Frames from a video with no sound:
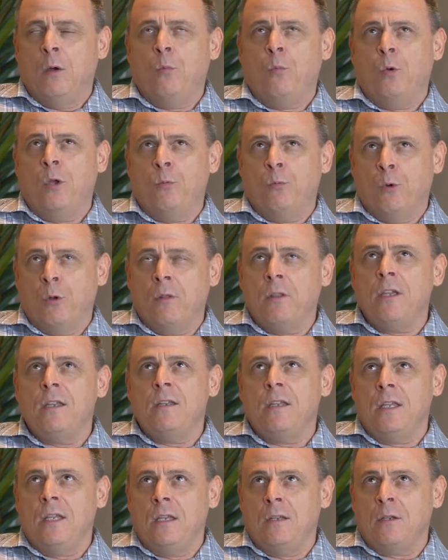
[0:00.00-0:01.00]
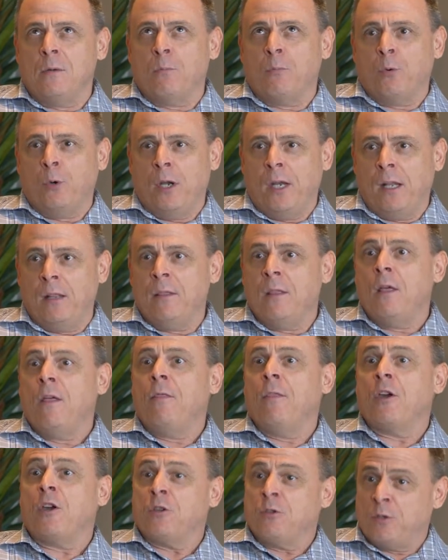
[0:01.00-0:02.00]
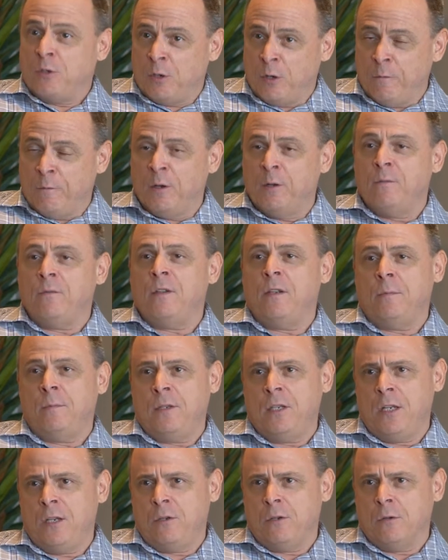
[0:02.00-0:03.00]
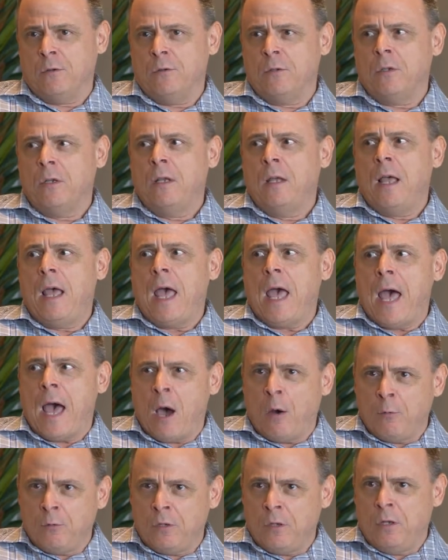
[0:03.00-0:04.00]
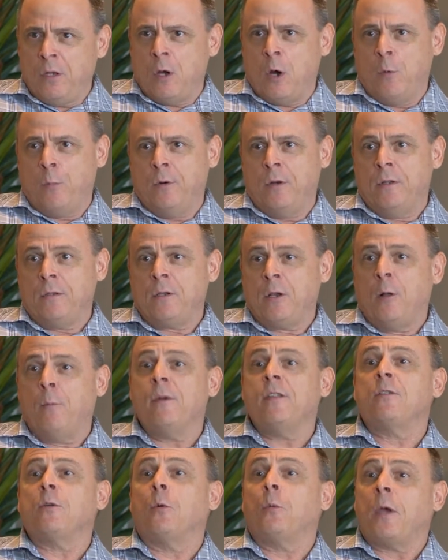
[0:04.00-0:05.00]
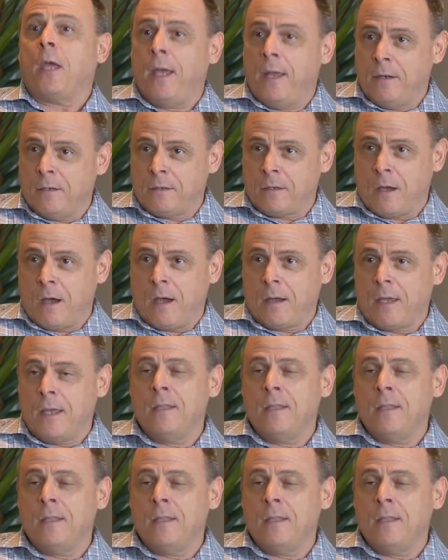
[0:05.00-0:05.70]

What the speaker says: We really need to bring the conservative teachers out to the open and tell them it's okay to talk.